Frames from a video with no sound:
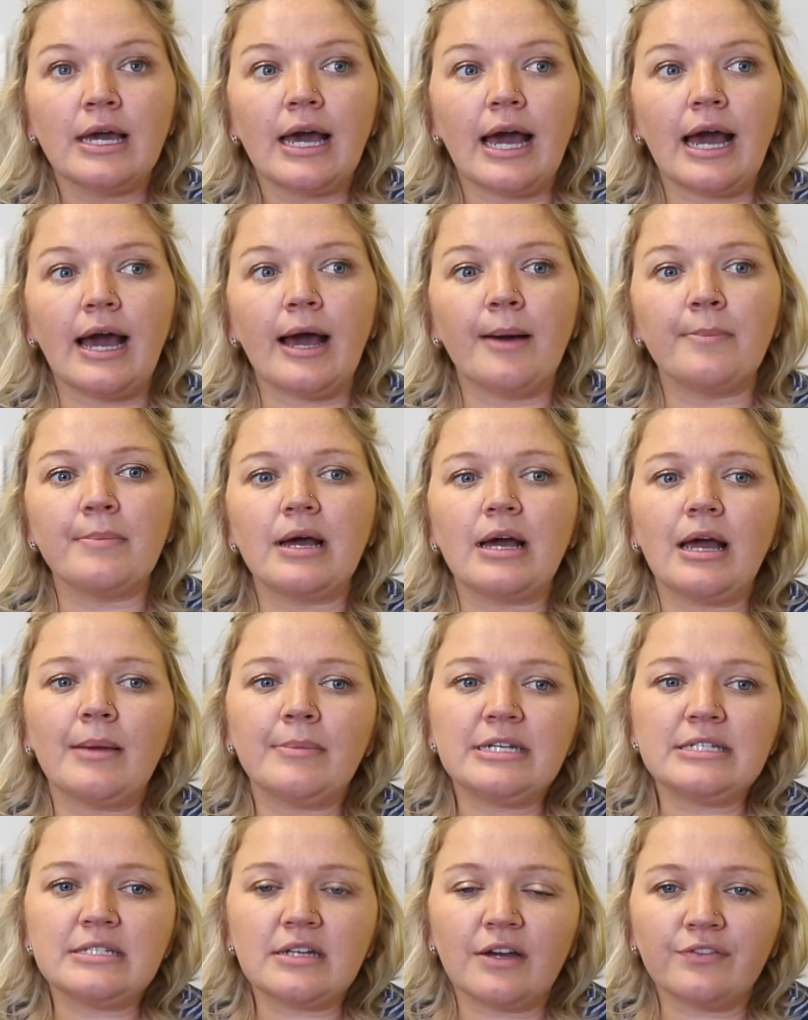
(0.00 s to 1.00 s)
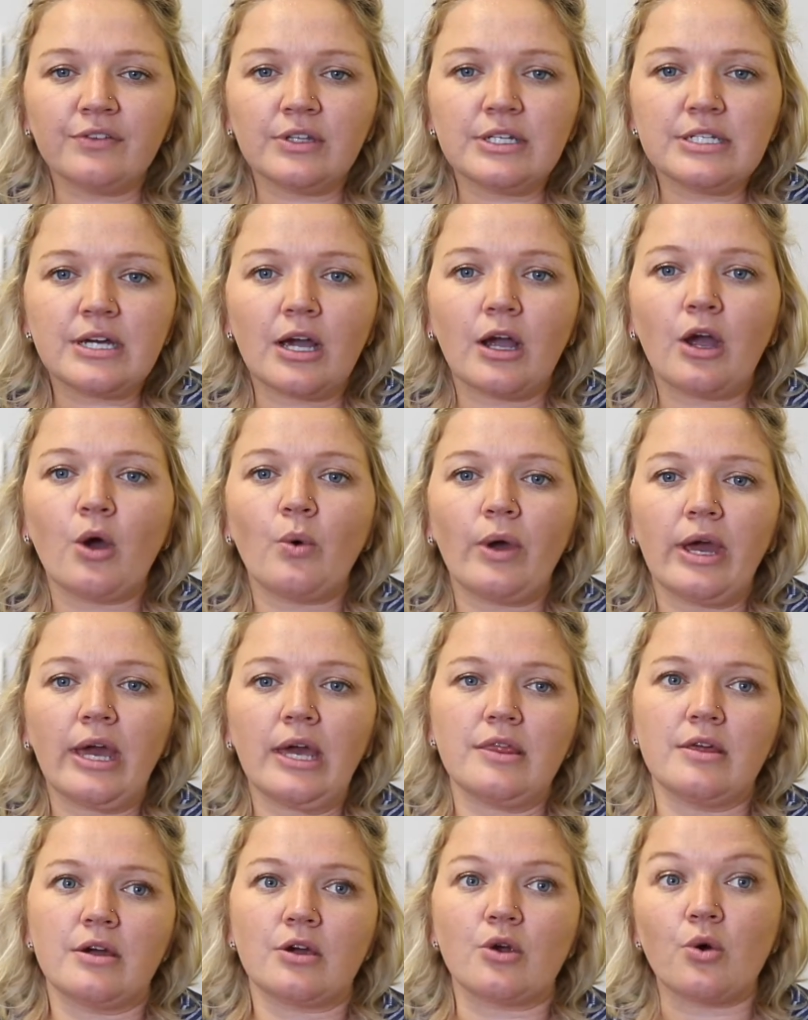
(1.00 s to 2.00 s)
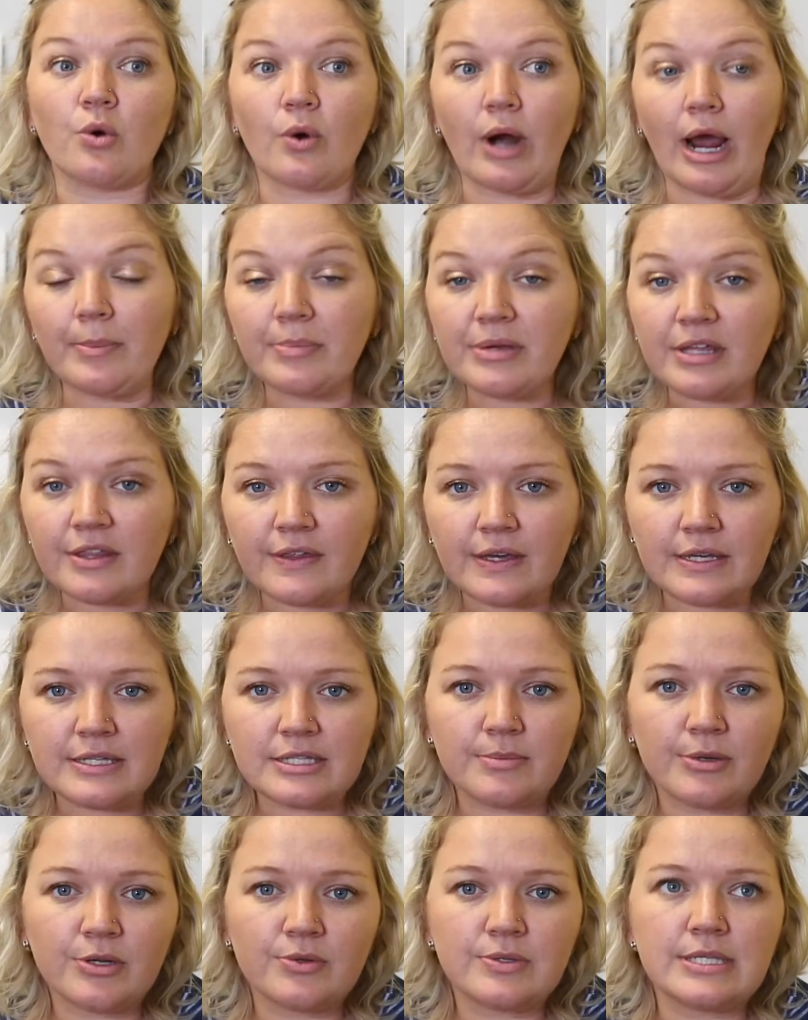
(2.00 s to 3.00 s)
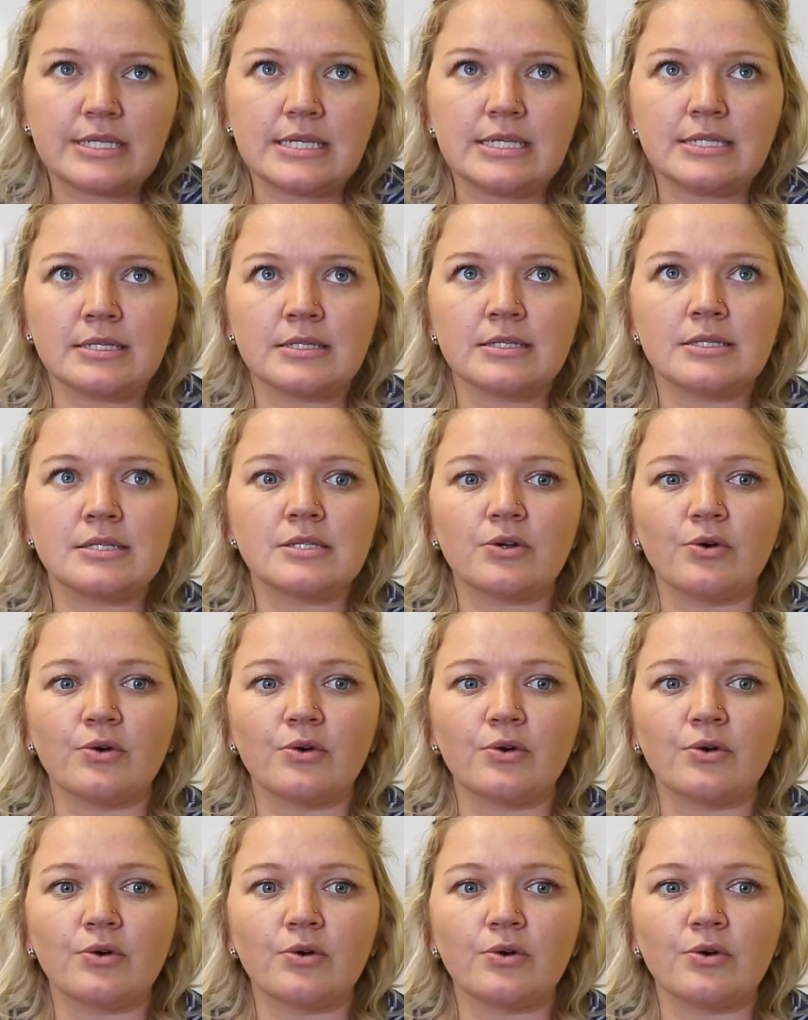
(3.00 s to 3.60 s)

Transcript: Definitely tuck away the crappy things about seasons.